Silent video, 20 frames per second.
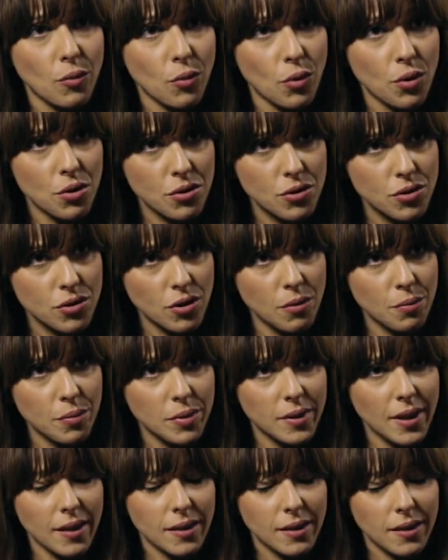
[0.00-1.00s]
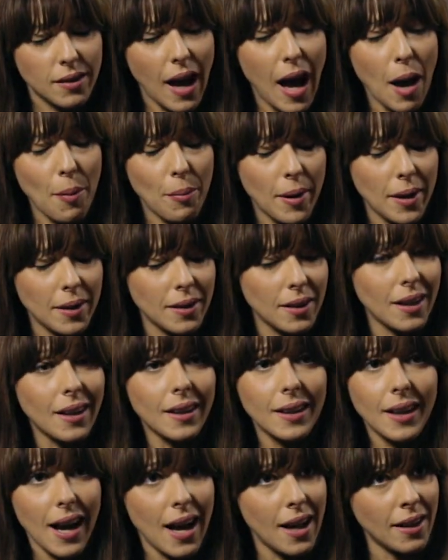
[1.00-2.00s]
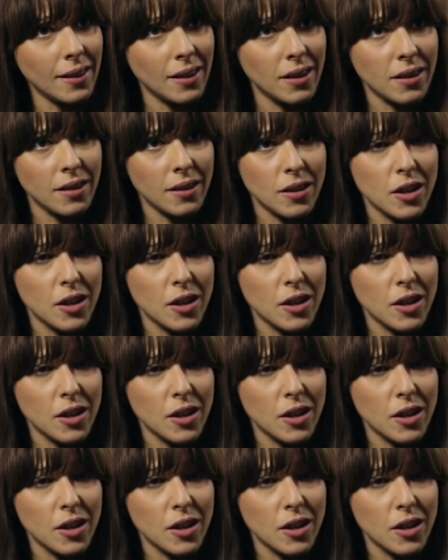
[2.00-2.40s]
the workshop that happened in Cannes